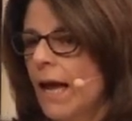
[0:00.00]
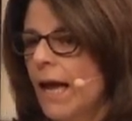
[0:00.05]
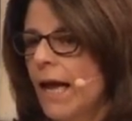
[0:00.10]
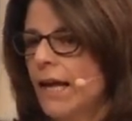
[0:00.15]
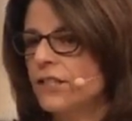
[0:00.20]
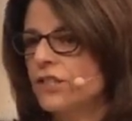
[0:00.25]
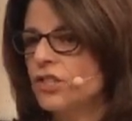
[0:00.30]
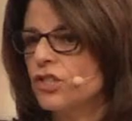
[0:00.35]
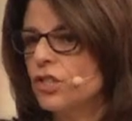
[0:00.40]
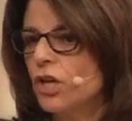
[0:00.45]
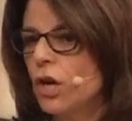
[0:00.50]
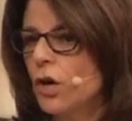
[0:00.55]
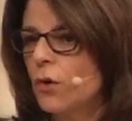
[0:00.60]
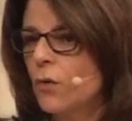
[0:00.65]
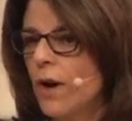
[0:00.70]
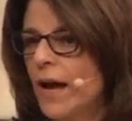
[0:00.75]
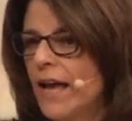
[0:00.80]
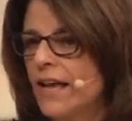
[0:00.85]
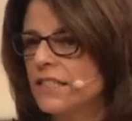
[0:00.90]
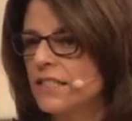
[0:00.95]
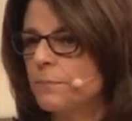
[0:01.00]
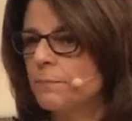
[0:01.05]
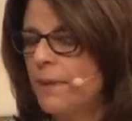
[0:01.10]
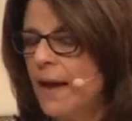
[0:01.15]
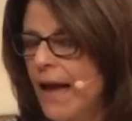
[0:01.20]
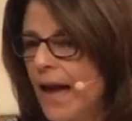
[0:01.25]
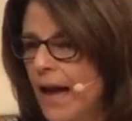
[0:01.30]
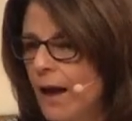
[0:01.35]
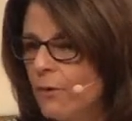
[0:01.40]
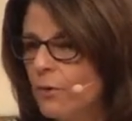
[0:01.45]
And so, as
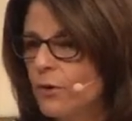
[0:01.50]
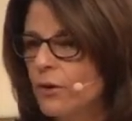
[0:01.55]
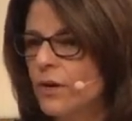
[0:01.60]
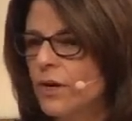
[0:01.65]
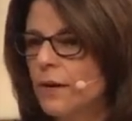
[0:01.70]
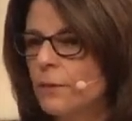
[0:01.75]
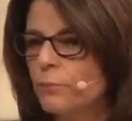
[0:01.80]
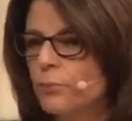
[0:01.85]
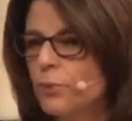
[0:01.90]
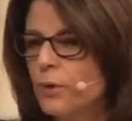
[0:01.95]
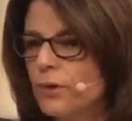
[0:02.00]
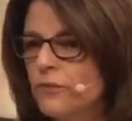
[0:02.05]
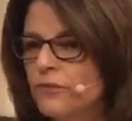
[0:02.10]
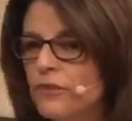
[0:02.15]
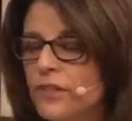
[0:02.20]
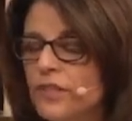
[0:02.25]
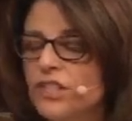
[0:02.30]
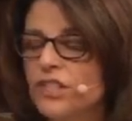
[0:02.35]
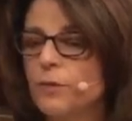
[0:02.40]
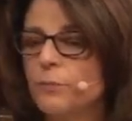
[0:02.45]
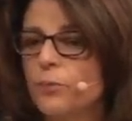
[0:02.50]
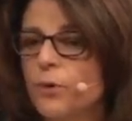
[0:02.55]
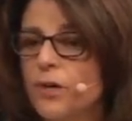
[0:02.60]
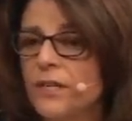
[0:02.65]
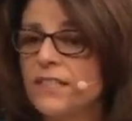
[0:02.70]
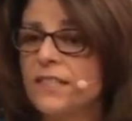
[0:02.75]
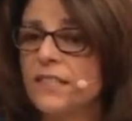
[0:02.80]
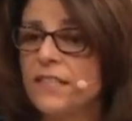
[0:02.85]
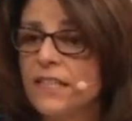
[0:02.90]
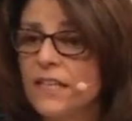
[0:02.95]
power and privilege and
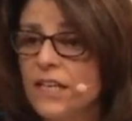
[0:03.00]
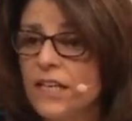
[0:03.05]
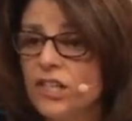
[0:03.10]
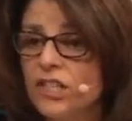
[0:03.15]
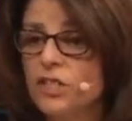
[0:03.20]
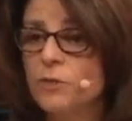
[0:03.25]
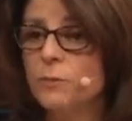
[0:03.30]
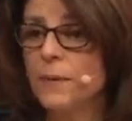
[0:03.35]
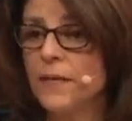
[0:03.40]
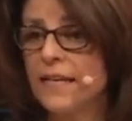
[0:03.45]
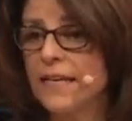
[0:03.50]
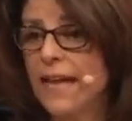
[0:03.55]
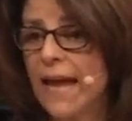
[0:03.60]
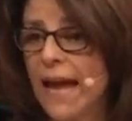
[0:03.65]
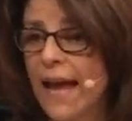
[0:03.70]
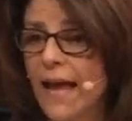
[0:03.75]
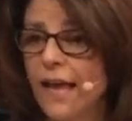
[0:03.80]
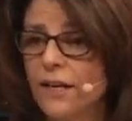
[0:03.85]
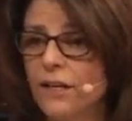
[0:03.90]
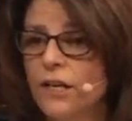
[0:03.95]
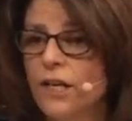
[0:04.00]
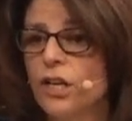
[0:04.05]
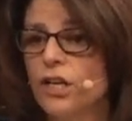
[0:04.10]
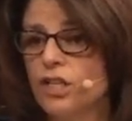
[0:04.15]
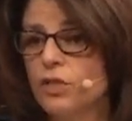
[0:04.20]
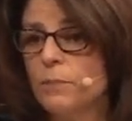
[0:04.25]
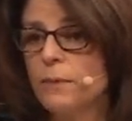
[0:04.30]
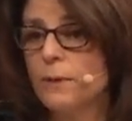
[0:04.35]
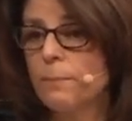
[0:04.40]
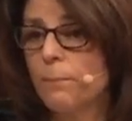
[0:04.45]
prestige began
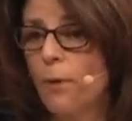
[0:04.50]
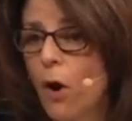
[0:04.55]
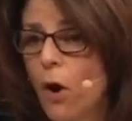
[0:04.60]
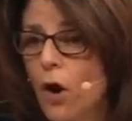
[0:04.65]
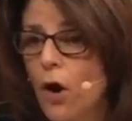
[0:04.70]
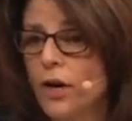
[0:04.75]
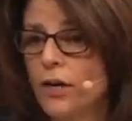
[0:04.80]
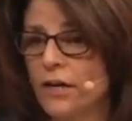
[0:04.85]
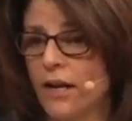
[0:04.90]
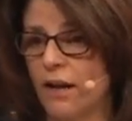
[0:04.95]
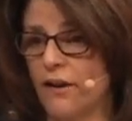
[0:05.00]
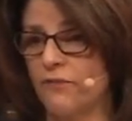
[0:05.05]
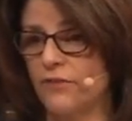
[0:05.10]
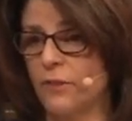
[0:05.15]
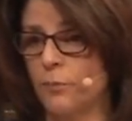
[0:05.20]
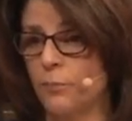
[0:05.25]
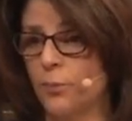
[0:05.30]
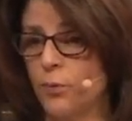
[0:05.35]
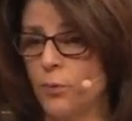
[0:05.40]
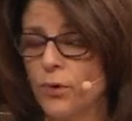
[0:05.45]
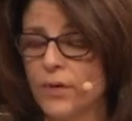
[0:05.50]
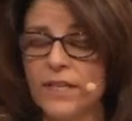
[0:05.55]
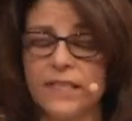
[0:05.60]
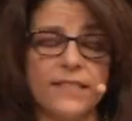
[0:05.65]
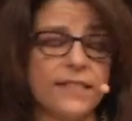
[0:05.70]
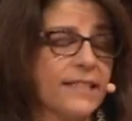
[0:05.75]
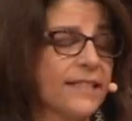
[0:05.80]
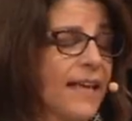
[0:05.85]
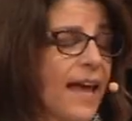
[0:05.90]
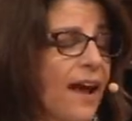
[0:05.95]
to be part of the
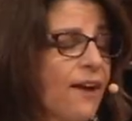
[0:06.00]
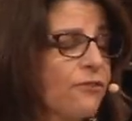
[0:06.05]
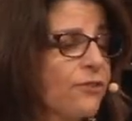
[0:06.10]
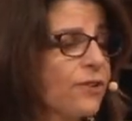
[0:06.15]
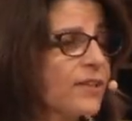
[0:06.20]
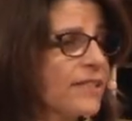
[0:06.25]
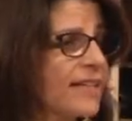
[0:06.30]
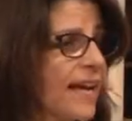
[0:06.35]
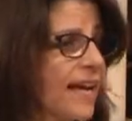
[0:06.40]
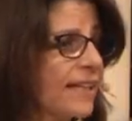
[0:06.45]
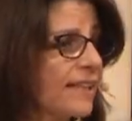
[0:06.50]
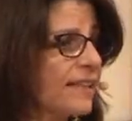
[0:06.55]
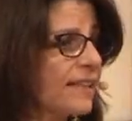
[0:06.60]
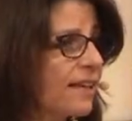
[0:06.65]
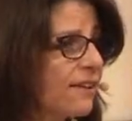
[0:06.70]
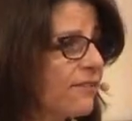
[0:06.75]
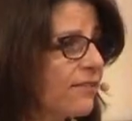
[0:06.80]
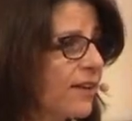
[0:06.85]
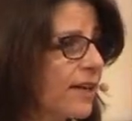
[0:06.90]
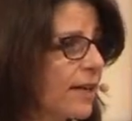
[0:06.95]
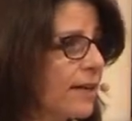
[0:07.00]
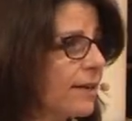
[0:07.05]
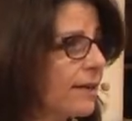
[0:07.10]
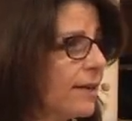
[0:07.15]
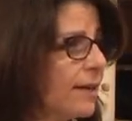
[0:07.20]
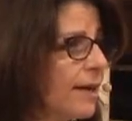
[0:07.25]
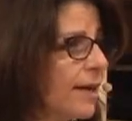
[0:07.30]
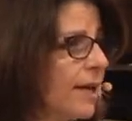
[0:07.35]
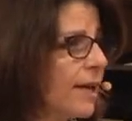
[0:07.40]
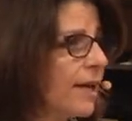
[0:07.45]
priest's everyday living,
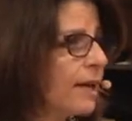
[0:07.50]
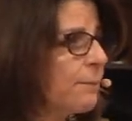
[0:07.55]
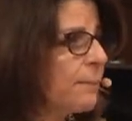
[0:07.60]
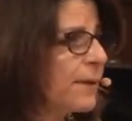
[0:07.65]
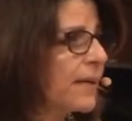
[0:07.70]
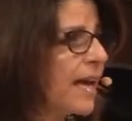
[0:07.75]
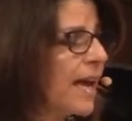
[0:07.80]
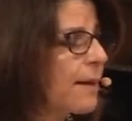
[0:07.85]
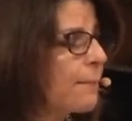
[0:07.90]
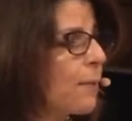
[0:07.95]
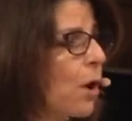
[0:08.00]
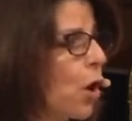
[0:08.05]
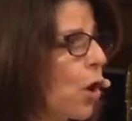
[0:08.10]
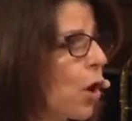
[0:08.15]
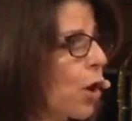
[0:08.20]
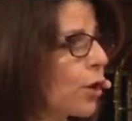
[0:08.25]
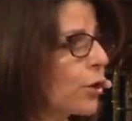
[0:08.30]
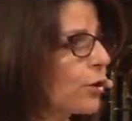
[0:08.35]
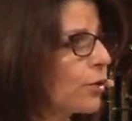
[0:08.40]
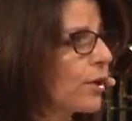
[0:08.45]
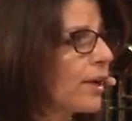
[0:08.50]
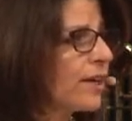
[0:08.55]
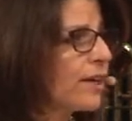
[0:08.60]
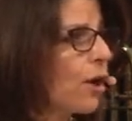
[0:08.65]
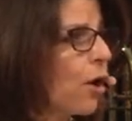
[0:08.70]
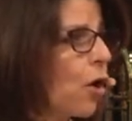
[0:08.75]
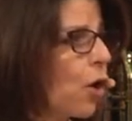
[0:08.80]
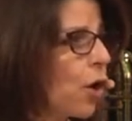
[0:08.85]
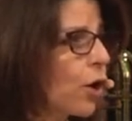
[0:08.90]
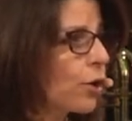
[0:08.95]
it became harder and
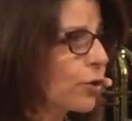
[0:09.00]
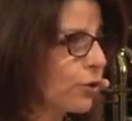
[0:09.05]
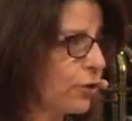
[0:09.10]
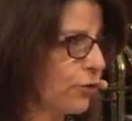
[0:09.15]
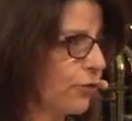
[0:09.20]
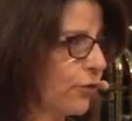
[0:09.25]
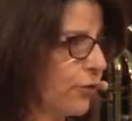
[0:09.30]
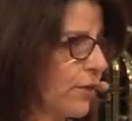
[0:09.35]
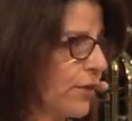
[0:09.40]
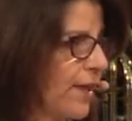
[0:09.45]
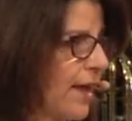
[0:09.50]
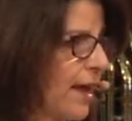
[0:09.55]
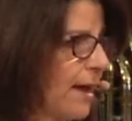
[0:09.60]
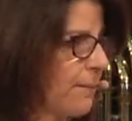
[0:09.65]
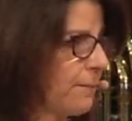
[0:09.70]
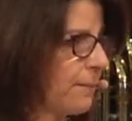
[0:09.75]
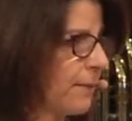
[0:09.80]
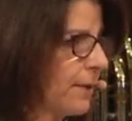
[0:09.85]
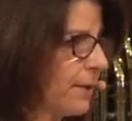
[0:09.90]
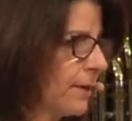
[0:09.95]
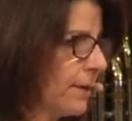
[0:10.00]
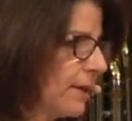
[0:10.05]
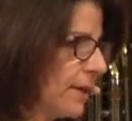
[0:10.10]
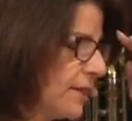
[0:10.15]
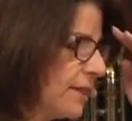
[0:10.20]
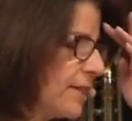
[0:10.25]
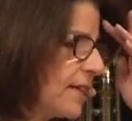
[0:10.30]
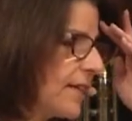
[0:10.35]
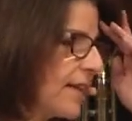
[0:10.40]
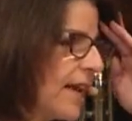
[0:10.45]
harder for them
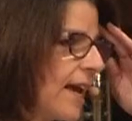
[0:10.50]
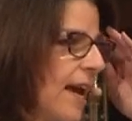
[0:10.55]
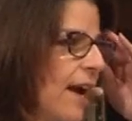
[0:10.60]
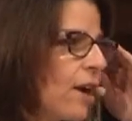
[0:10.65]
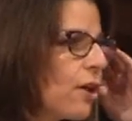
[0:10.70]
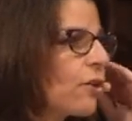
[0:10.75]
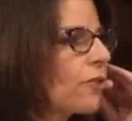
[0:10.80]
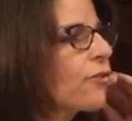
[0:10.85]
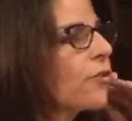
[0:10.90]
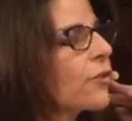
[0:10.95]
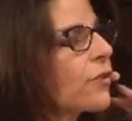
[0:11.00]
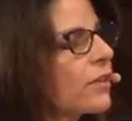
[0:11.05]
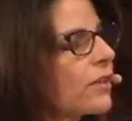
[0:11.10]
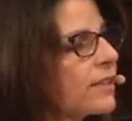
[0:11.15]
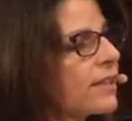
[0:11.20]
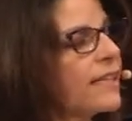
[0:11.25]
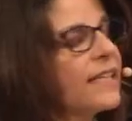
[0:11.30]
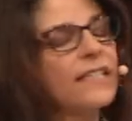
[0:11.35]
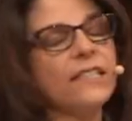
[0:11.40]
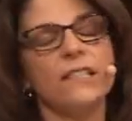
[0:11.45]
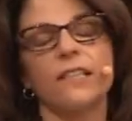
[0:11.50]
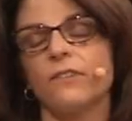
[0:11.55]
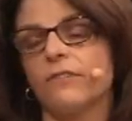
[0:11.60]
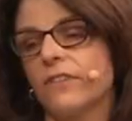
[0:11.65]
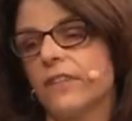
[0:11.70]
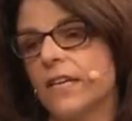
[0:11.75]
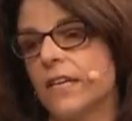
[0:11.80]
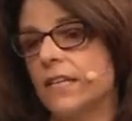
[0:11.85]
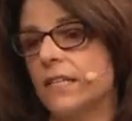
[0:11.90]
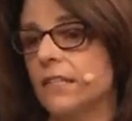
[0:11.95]
to care for the least of
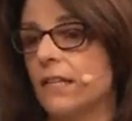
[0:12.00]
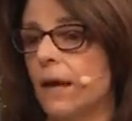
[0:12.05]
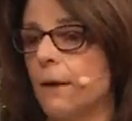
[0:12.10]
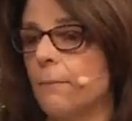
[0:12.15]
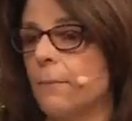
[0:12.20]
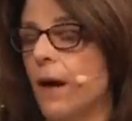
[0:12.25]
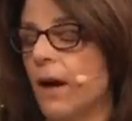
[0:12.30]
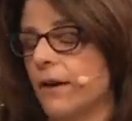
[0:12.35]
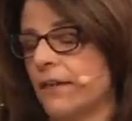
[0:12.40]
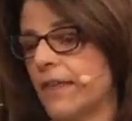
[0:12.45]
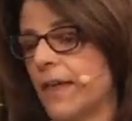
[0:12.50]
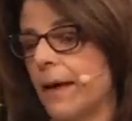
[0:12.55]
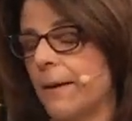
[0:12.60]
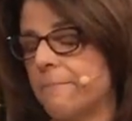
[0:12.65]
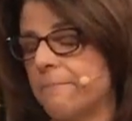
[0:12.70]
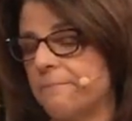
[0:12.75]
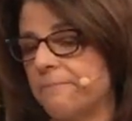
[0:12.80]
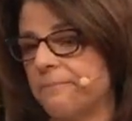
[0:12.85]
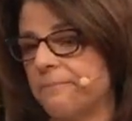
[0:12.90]
these among them.